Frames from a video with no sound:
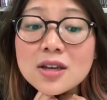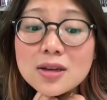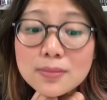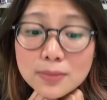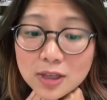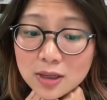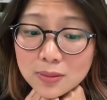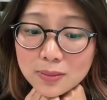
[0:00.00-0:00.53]

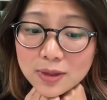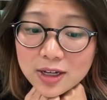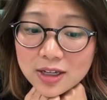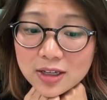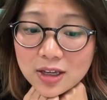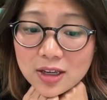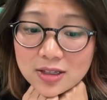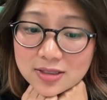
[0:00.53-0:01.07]
me and my
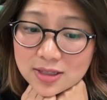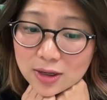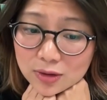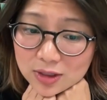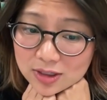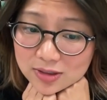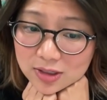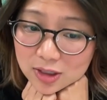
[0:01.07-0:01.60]

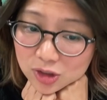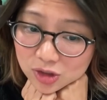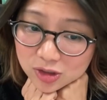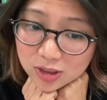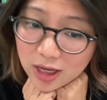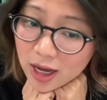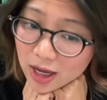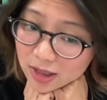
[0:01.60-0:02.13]
Southeast Asian
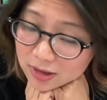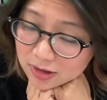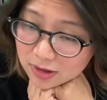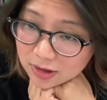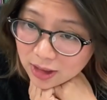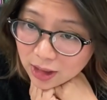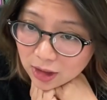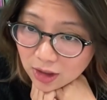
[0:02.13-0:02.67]
ass
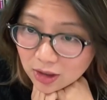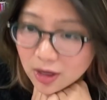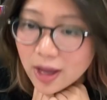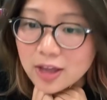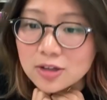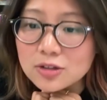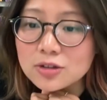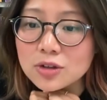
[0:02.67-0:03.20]
cannot
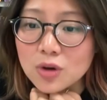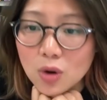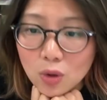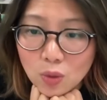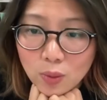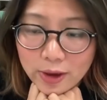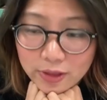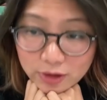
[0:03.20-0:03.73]
handle the
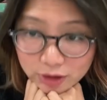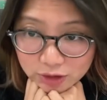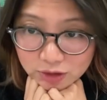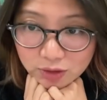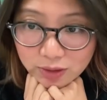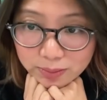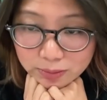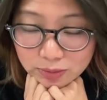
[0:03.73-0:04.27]
cold weather, so
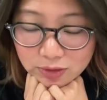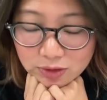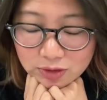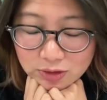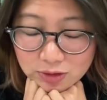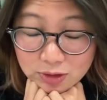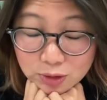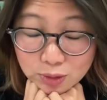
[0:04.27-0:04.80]
I'm
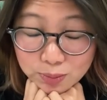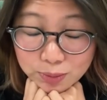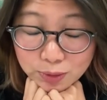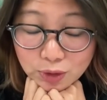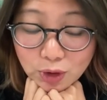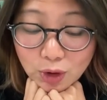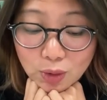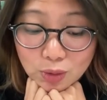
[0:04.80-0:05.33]
super
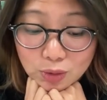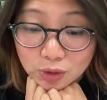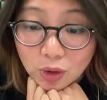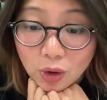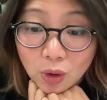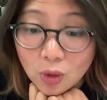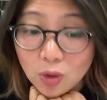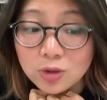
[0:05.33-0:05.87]
cold
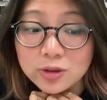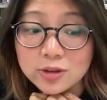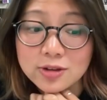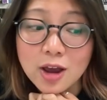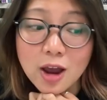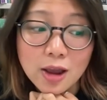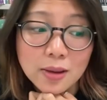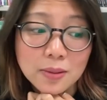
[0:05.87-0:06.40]
all the
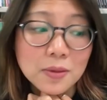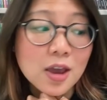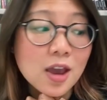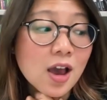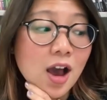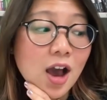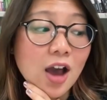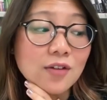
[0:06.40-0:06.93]
time.
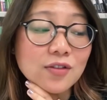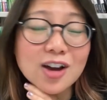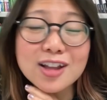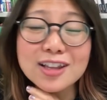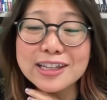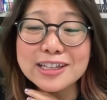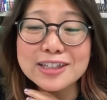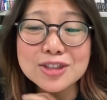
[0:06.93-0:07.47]
I've got
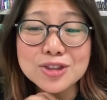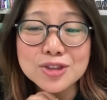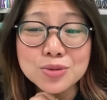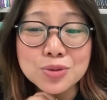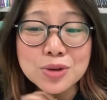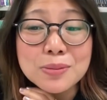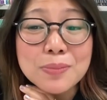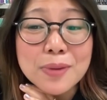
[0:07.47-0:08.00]
like
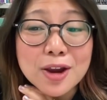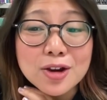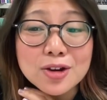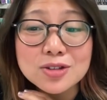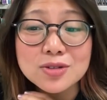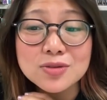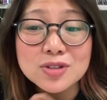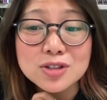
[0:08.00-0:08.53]
3
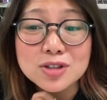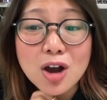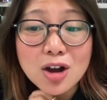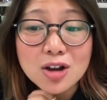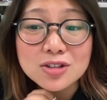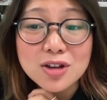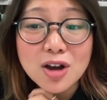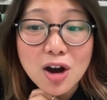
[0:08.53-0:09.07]
pairs of
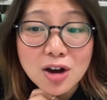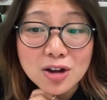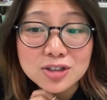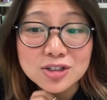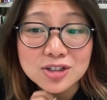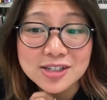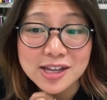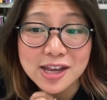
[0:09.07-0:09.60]
socks on
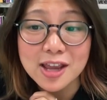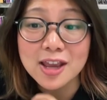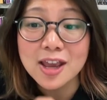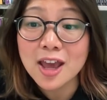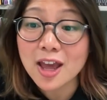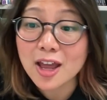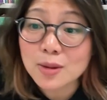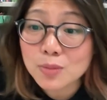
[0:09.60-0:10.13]
today,
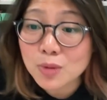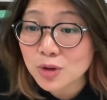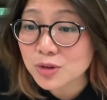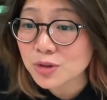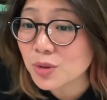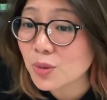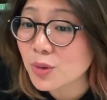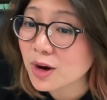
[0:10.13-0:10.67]
and I'm
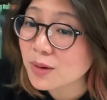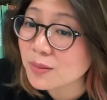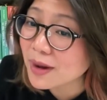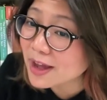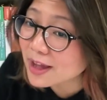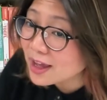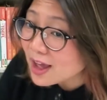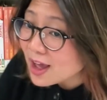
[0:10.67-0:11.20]
also wearing my